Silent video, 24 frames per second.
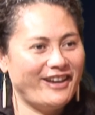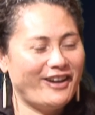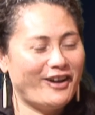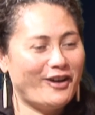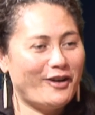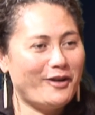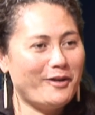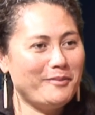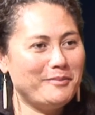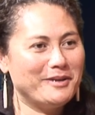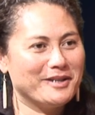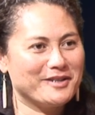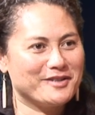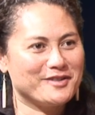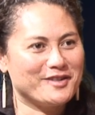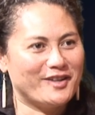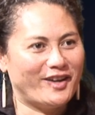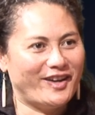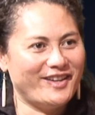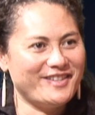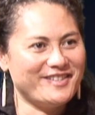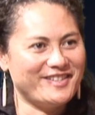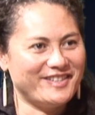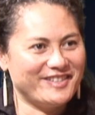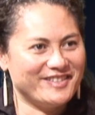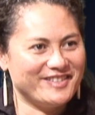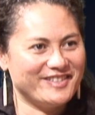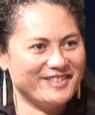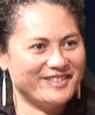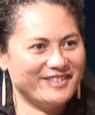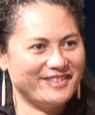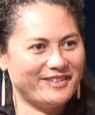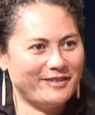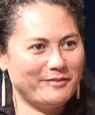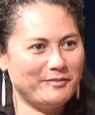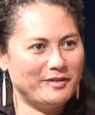I'm excited.
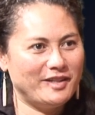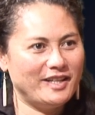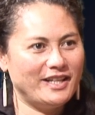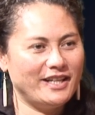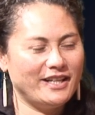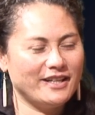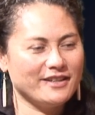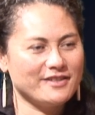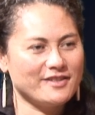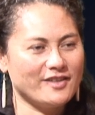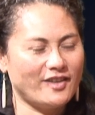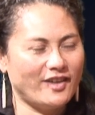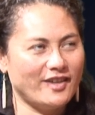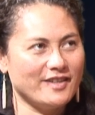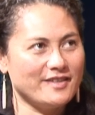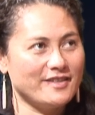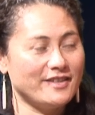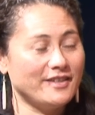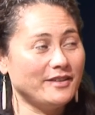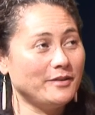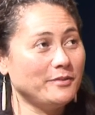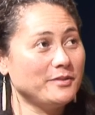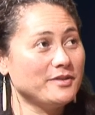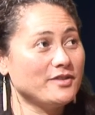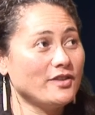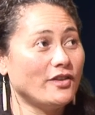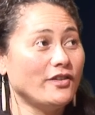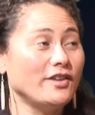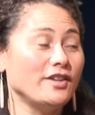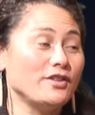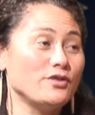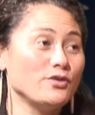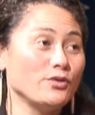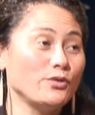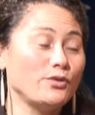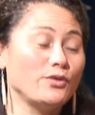I'm really excited. It was only
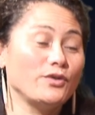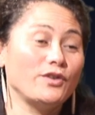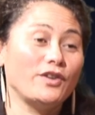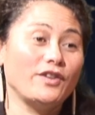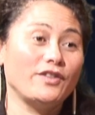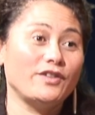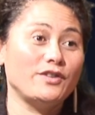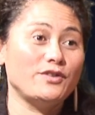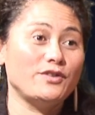drawn on the